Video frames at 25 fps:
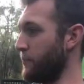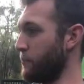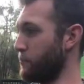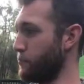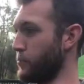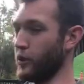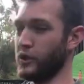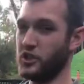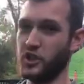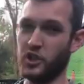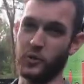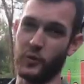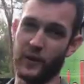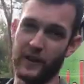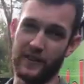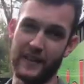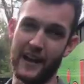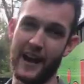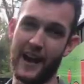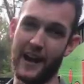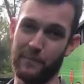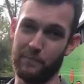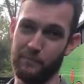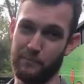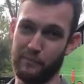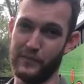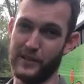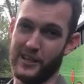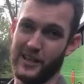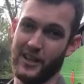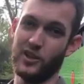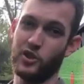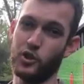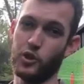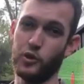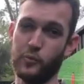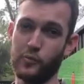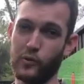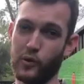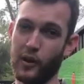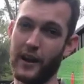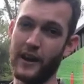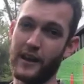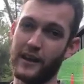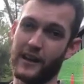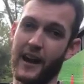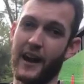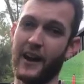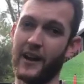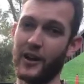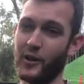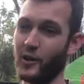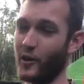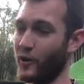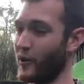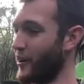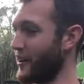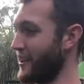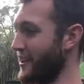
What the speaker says: put you in that potential prey category.